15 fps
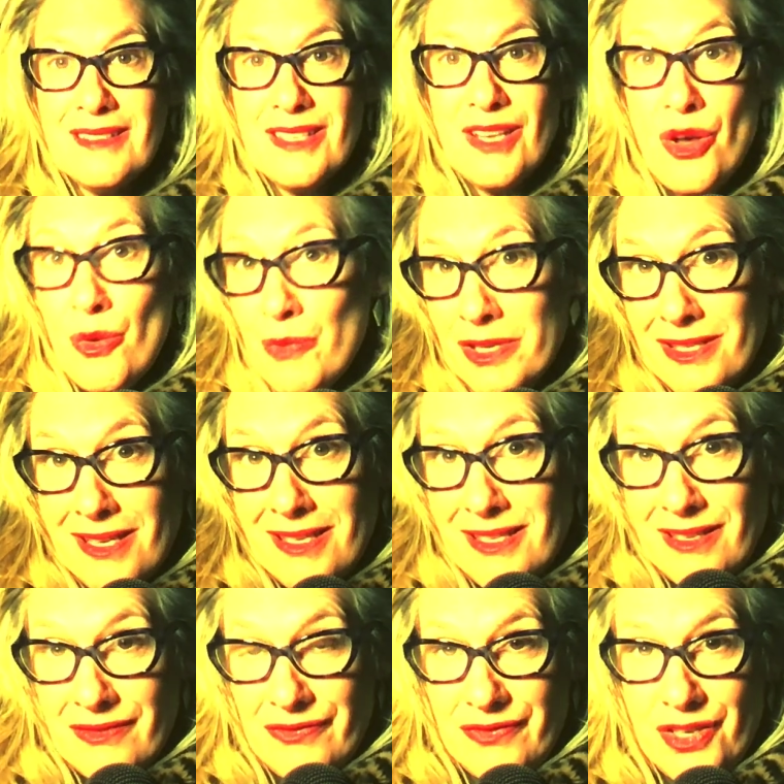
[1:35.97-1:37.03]
almost as
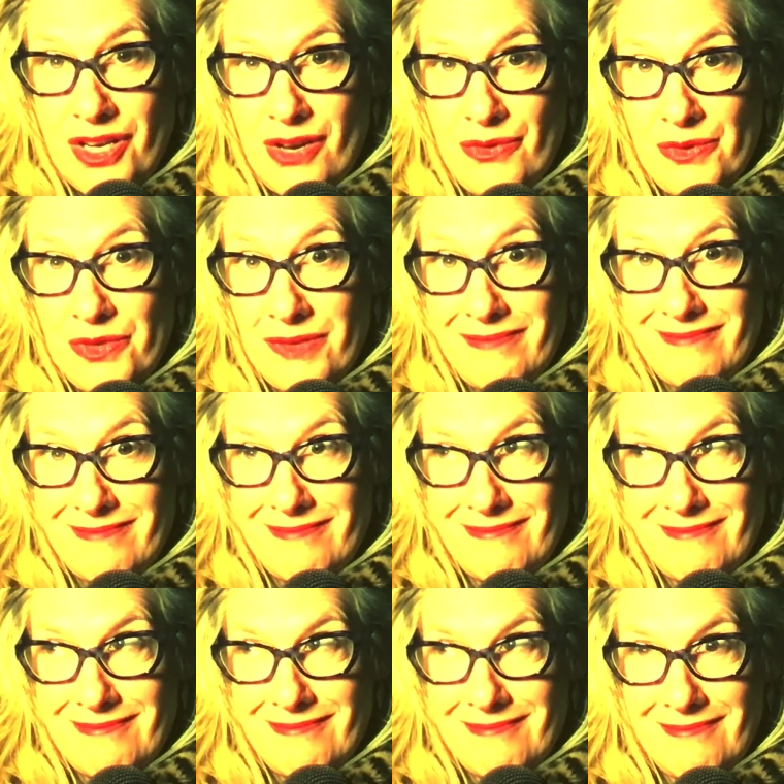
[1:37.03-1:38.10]
if, you know, it was
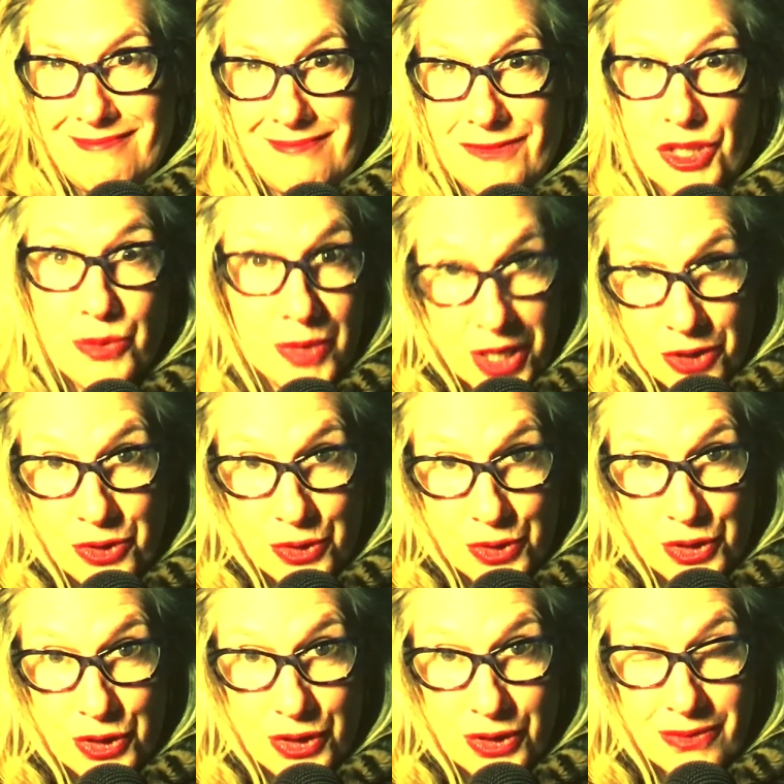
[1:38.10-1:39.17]
to be
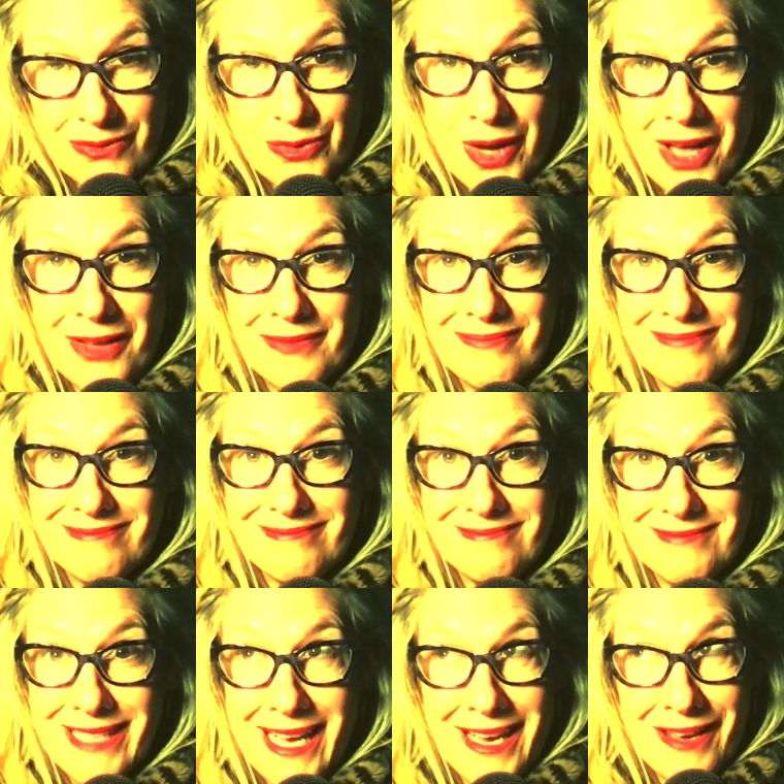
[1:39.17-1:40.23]
understood. Well,
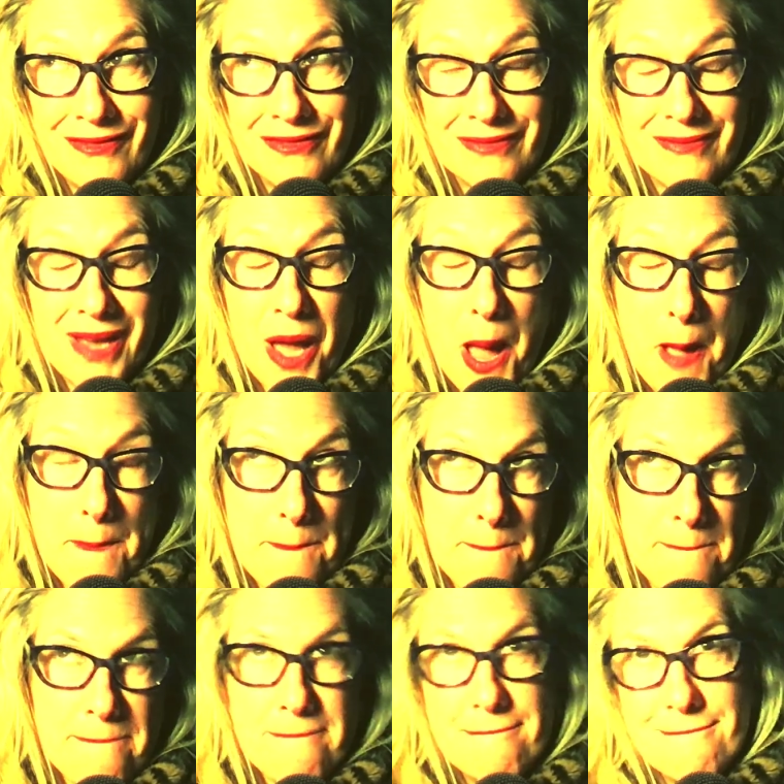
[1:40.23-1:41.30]
Dave,
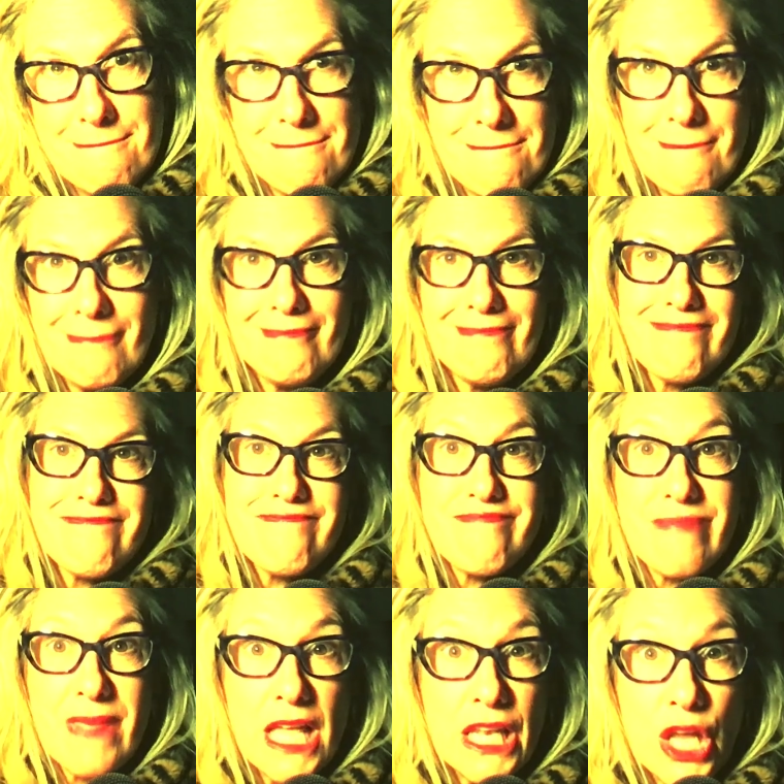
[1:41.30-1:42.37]
um,
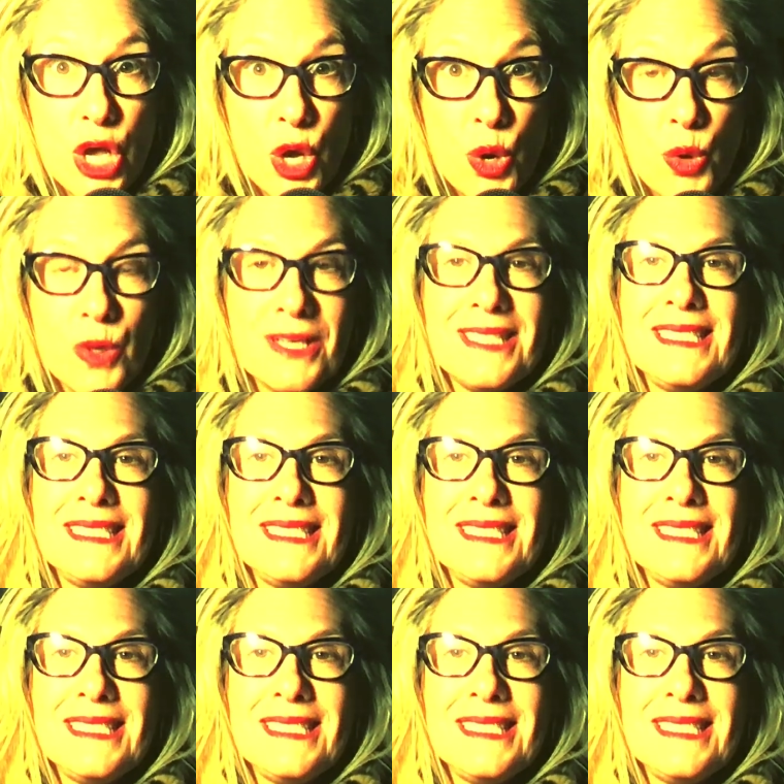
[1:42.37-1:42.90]
hello.